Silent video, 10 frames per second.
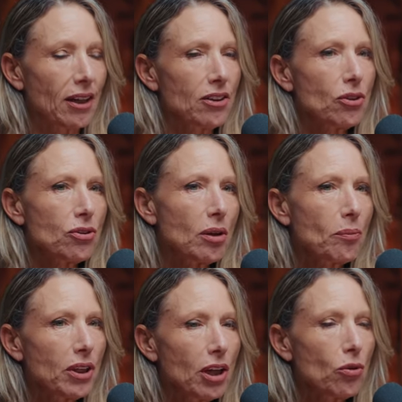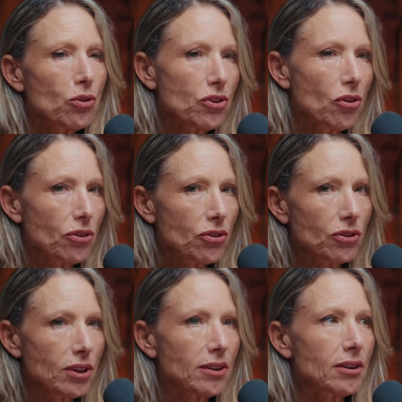So somebody who's
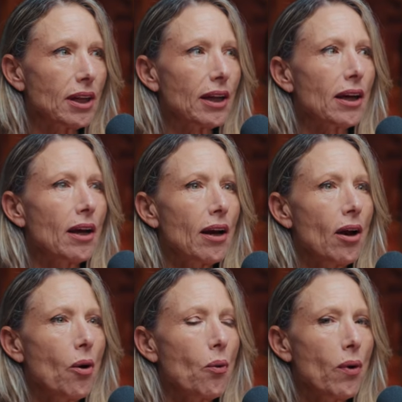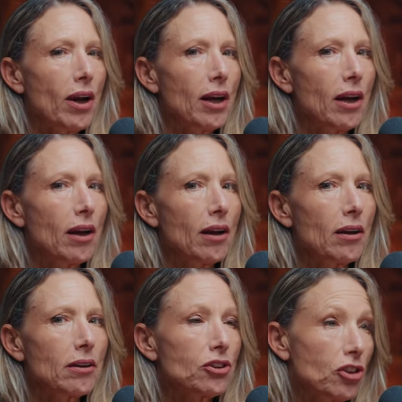narcissistic
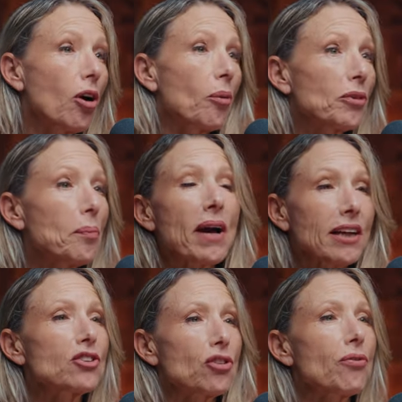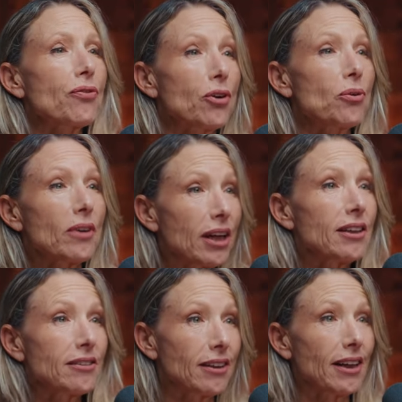will charm the pants off you
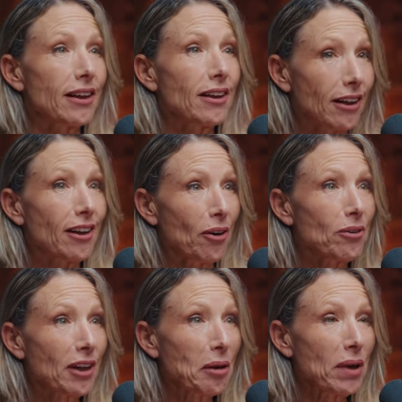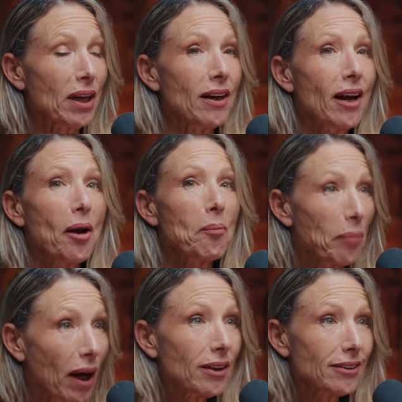easily, you know what I mean?
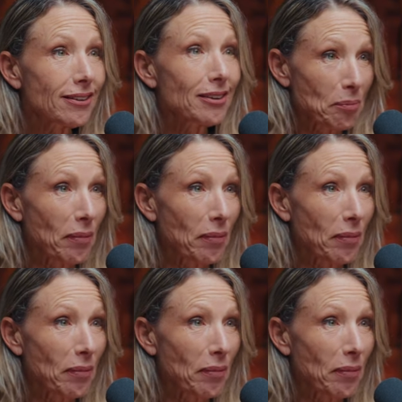But